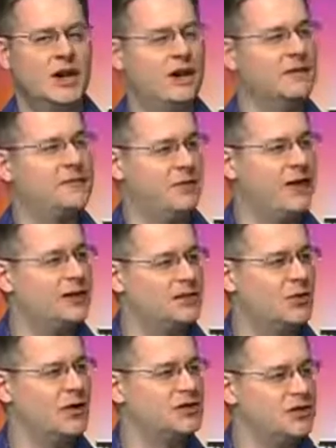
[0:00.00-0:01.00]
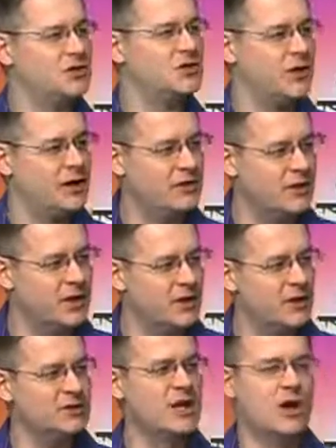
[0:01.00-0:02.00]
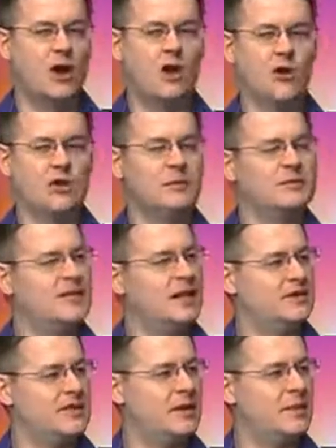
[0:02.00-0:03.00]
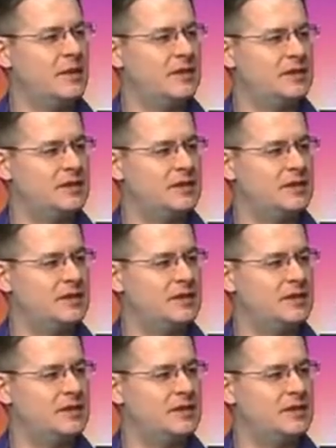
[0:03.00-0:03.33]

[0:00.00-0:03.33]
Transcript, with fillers: young, fit, twenty-two, twenty-three-year-olds mm. hold themselves up in a